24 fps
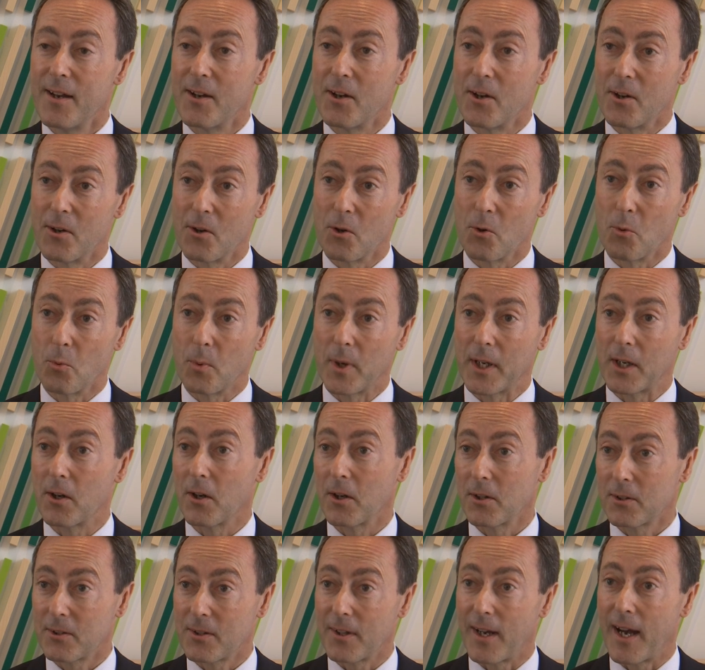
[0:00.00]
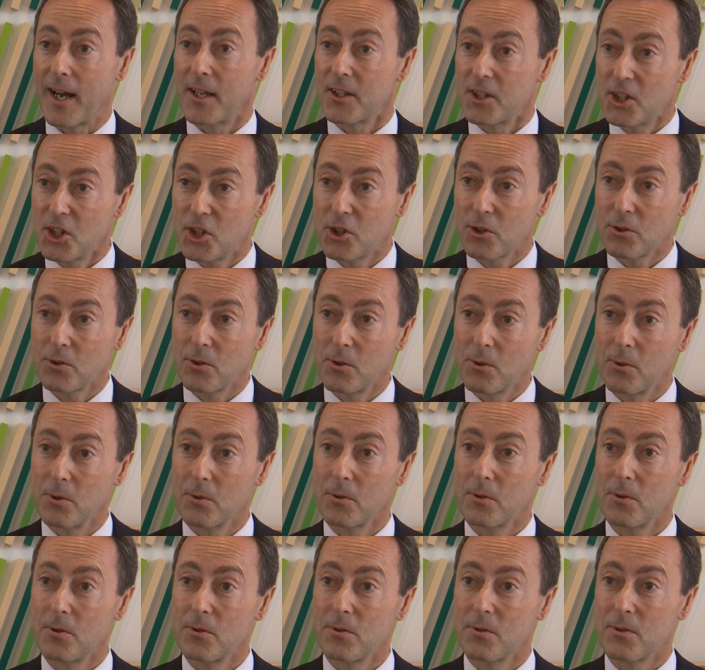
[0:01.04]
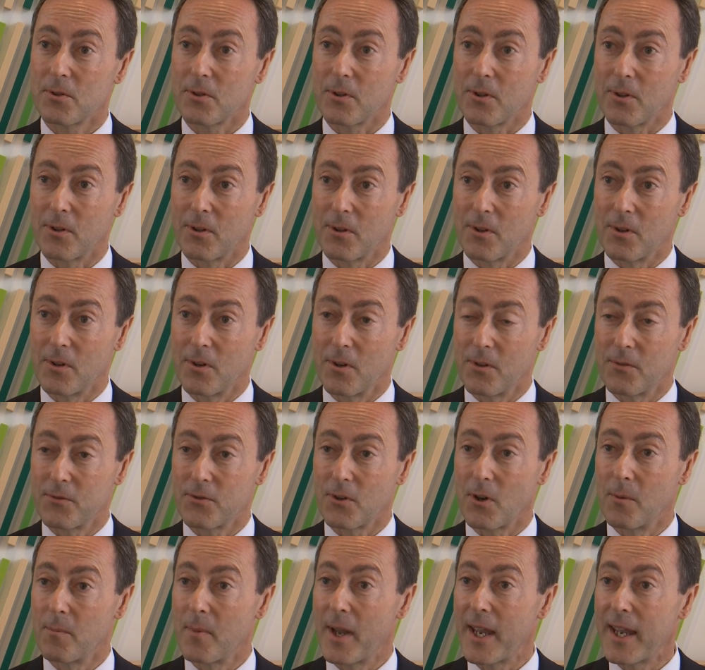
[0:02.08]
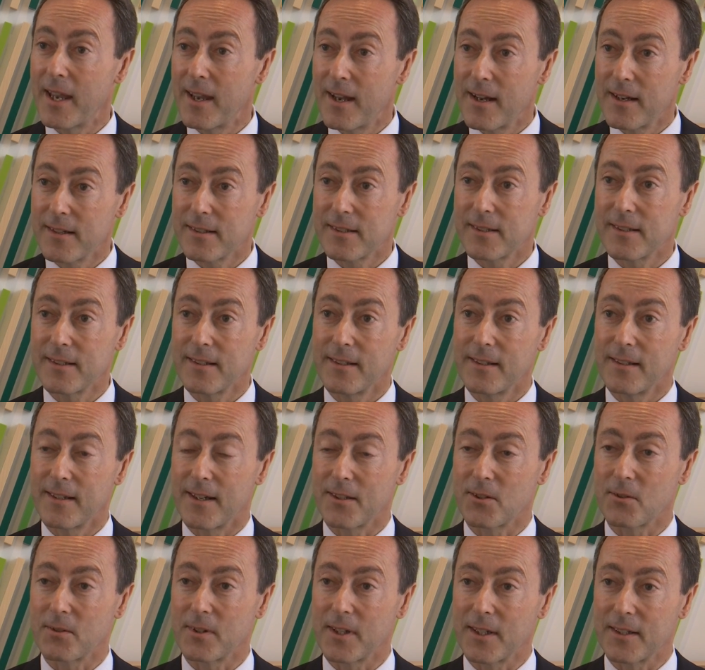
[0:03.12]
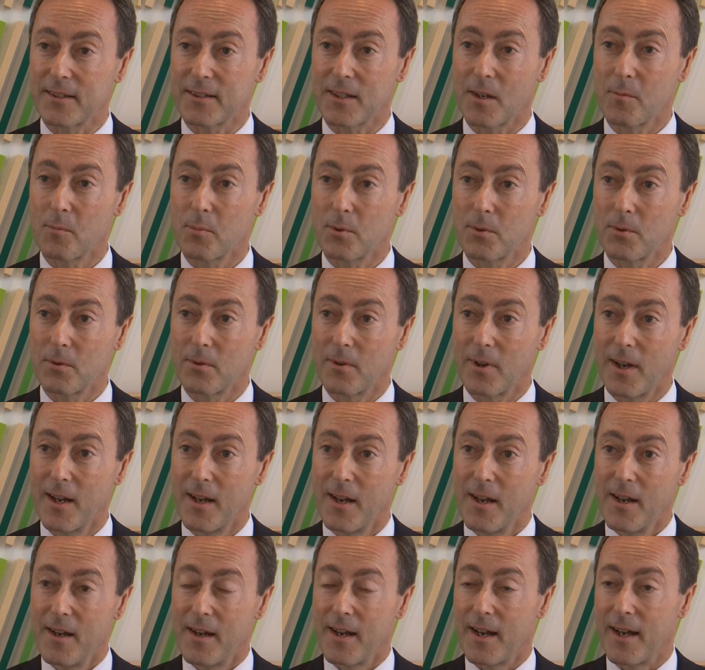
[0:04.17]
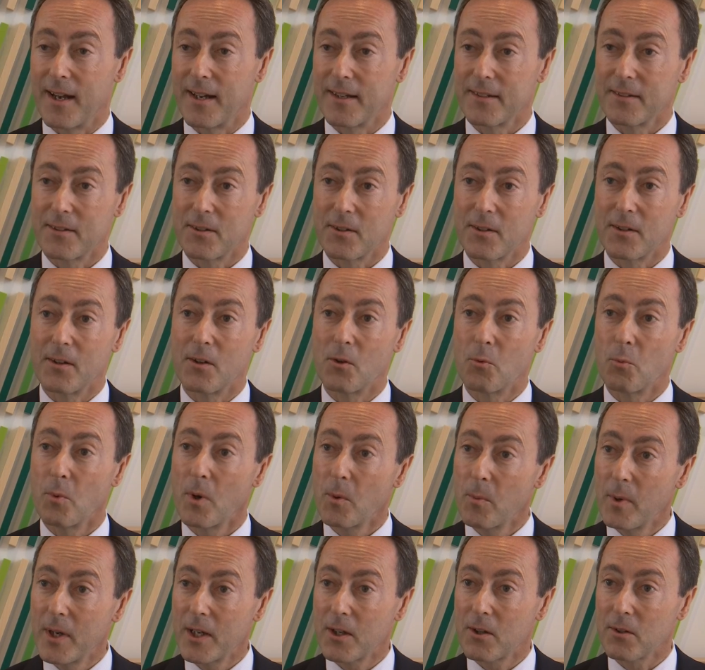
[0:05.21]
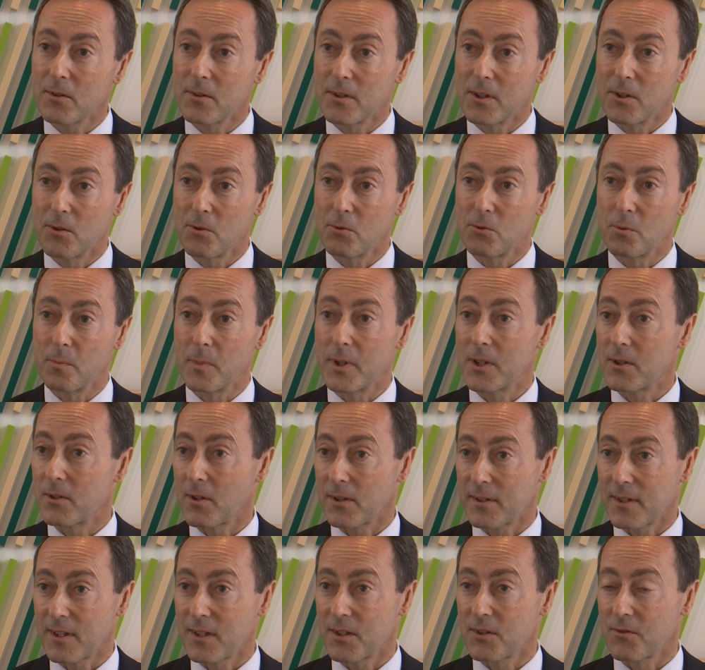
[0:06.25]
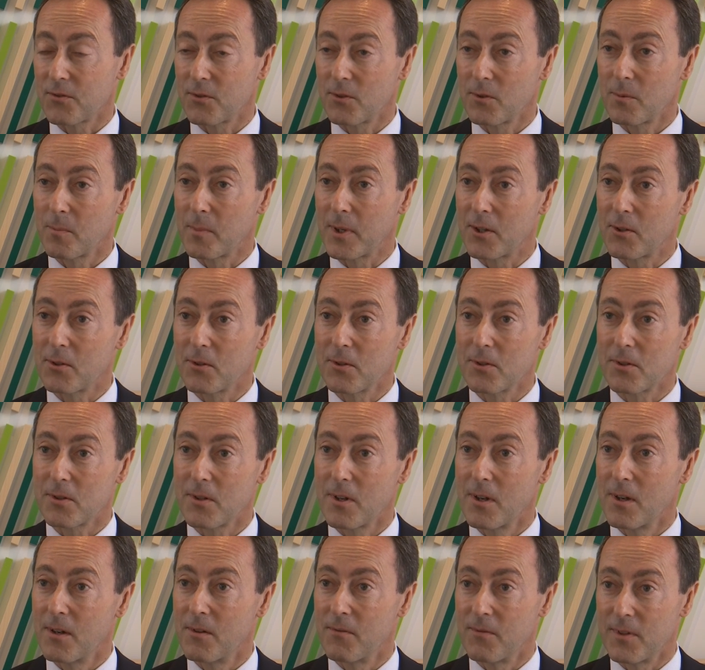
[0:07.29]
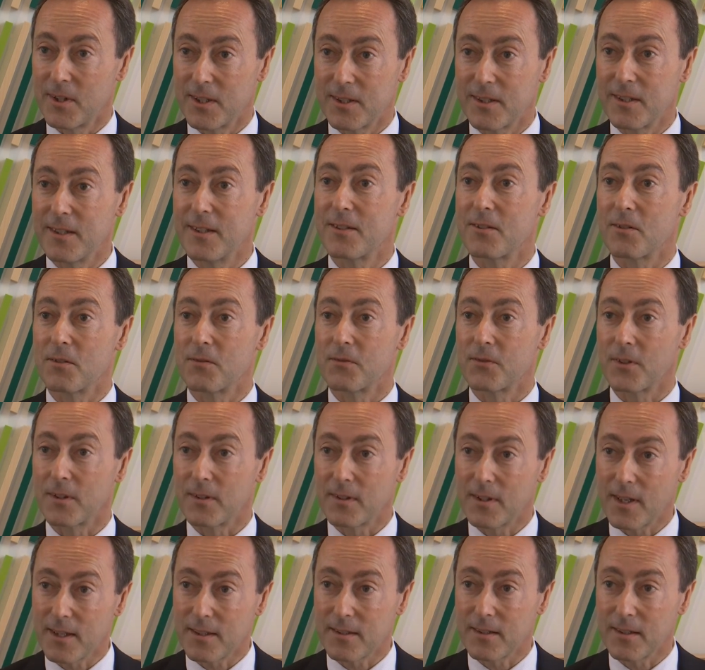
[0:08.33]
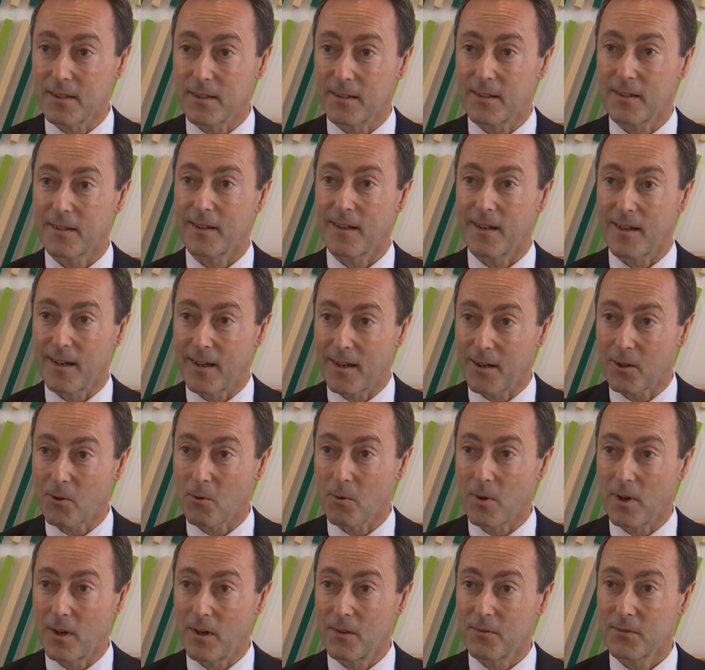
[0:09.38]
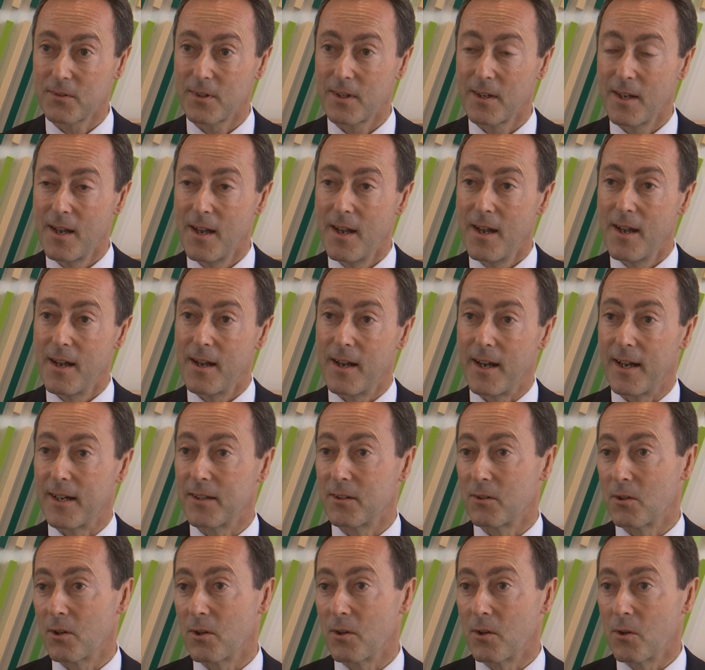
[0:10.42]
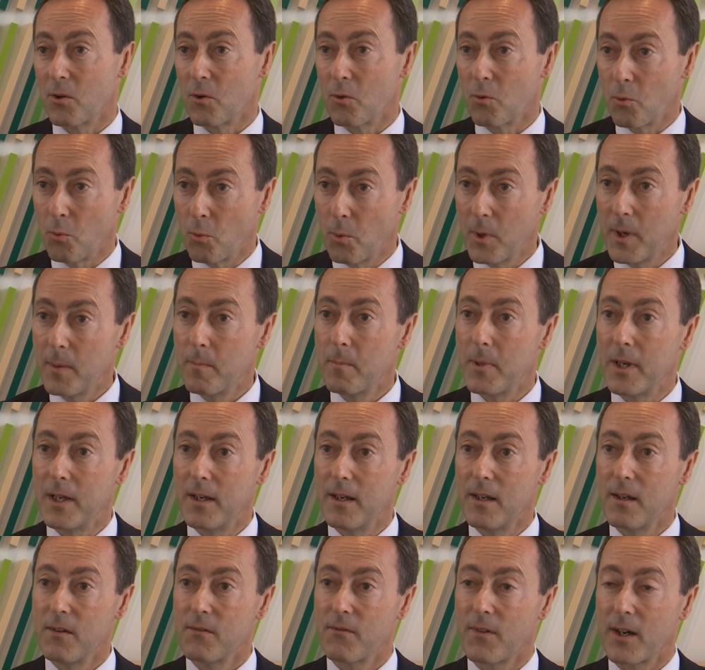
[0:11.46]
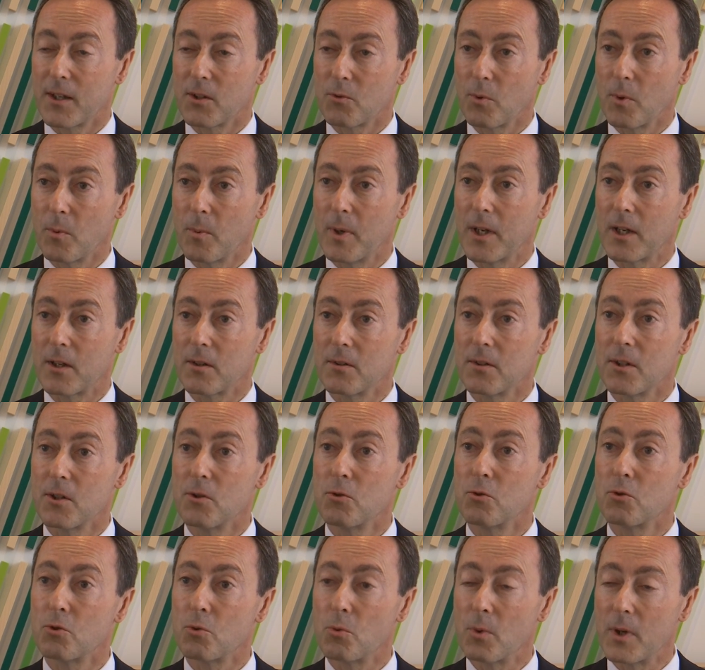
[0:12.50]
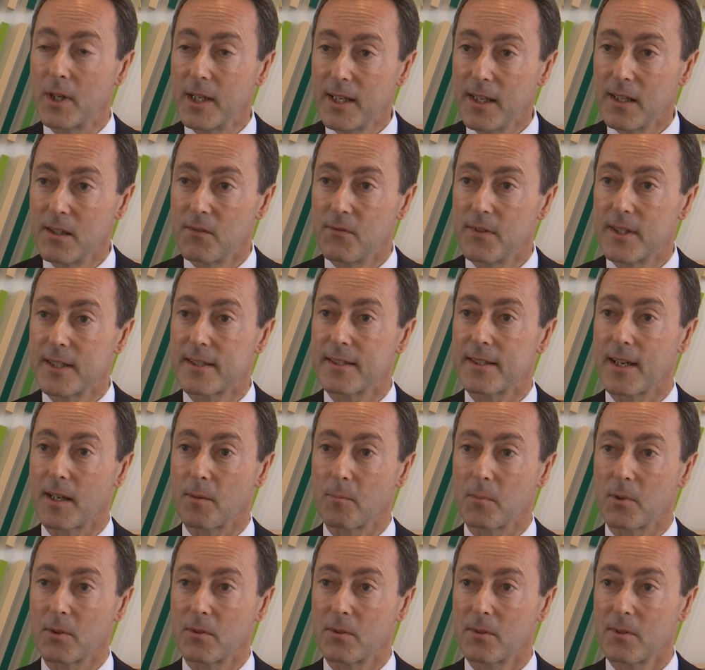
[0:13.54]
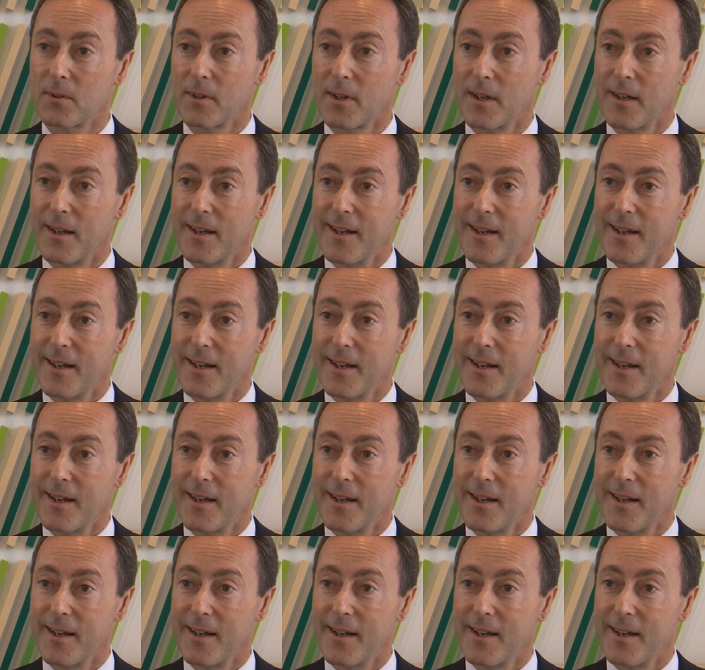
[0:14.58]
Uh, we got additional orders uh, from ALC as an example, and uh, we will continue to be successful because this is a fantastic aircraft, and uh, we believe that we will continue to lead this segment.